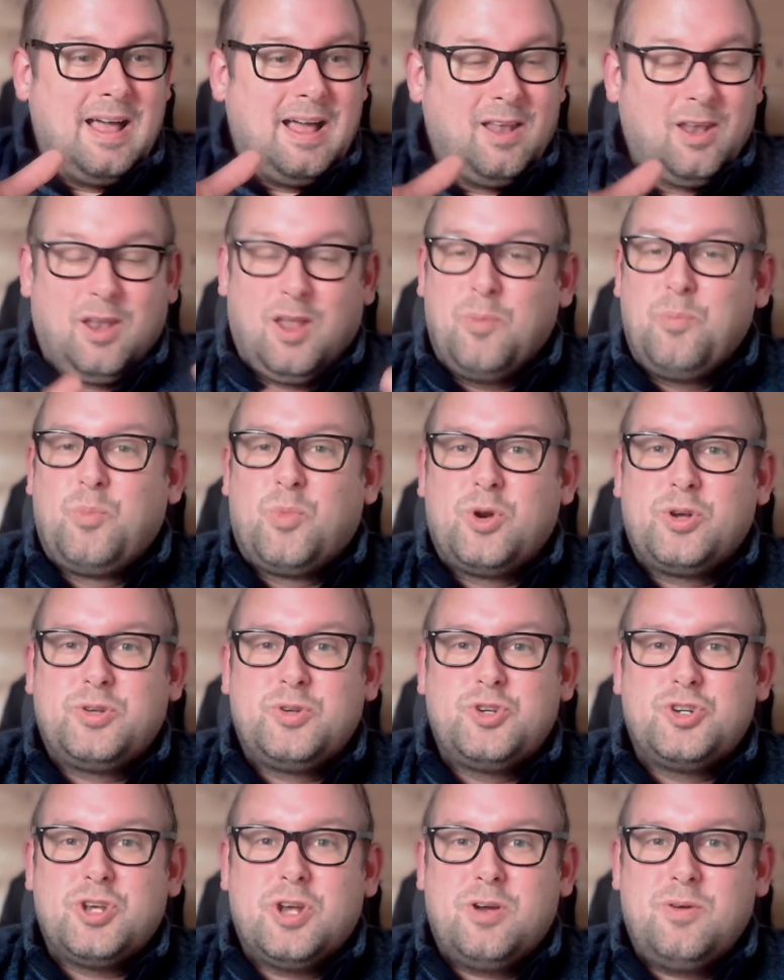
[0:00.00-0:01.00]
A lot more
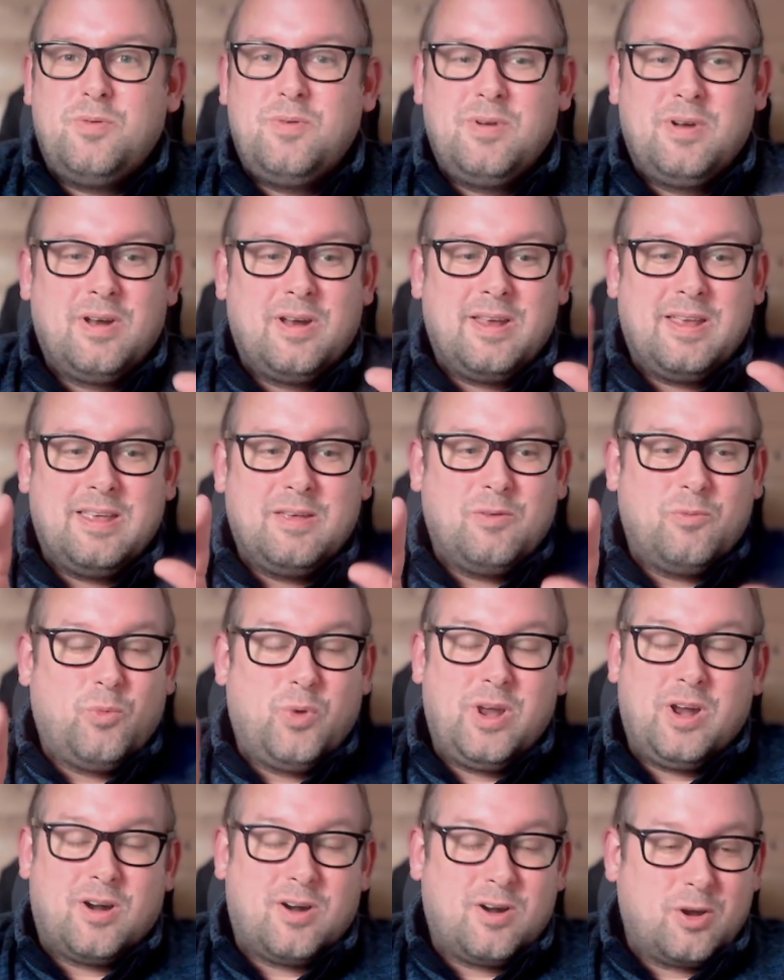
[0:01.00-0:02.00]
to show.
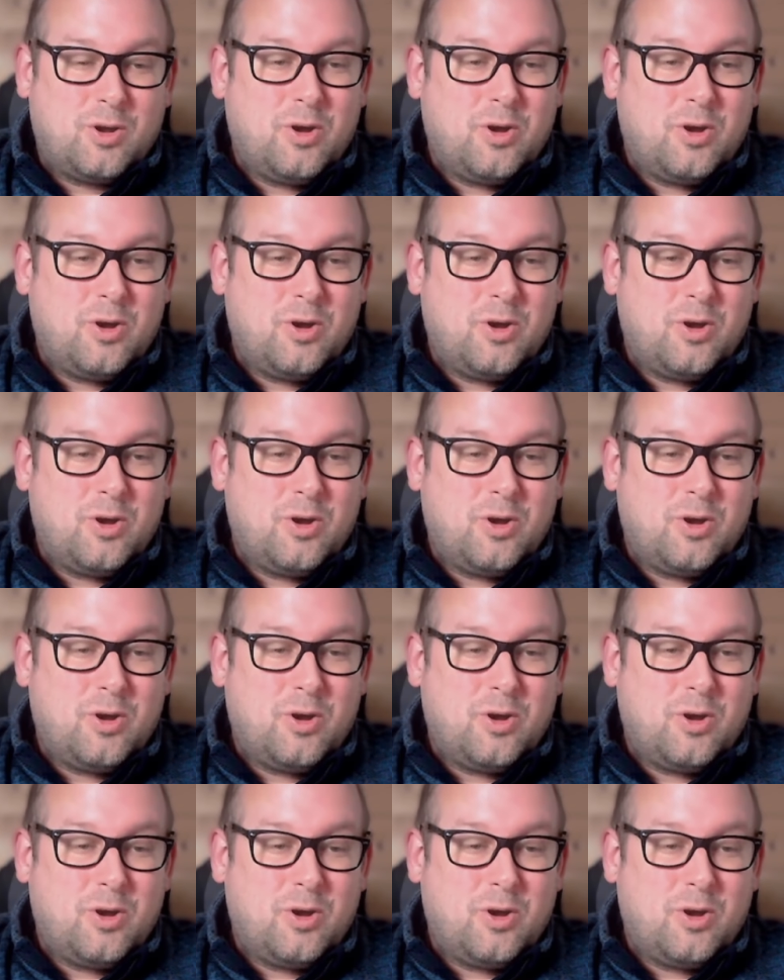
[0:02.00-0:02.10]
We are